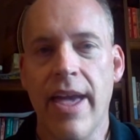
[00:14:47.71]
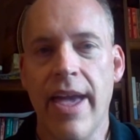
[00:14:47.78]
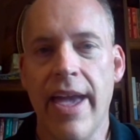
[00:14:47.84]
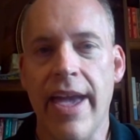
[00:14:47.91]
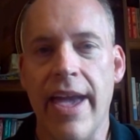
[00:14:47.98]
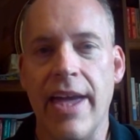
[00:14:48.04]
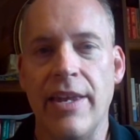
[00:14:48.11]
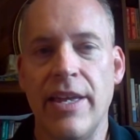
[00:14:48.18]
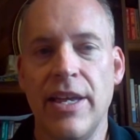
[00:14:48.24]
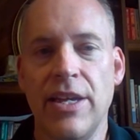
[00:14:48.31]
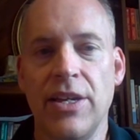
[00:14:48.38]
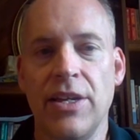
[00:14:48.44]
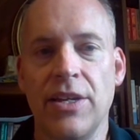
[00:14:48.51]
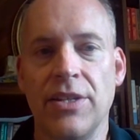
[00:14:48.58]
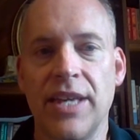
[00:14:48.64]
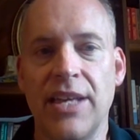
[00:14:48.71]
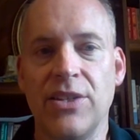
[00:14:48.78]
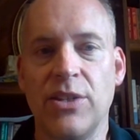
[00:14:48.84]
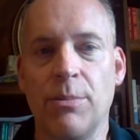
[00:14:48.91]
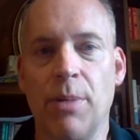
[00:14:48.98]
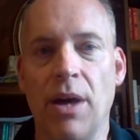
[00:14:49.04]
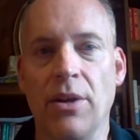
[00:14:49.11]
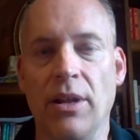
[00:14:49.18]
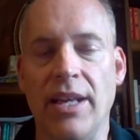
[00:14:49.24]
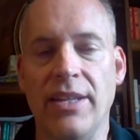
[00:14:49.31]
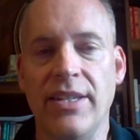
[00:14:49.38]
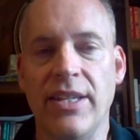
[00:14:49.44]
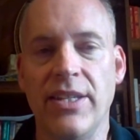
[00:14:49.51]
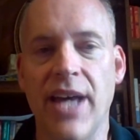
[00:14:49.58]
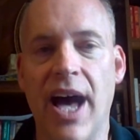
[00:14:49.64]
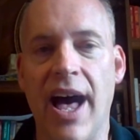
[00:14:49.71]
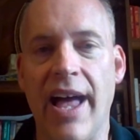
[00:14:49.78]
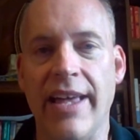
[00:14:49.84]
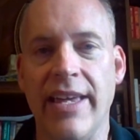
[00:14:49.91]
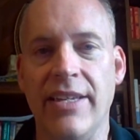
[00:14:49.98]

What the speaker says: And he says to Bundle as he's dying,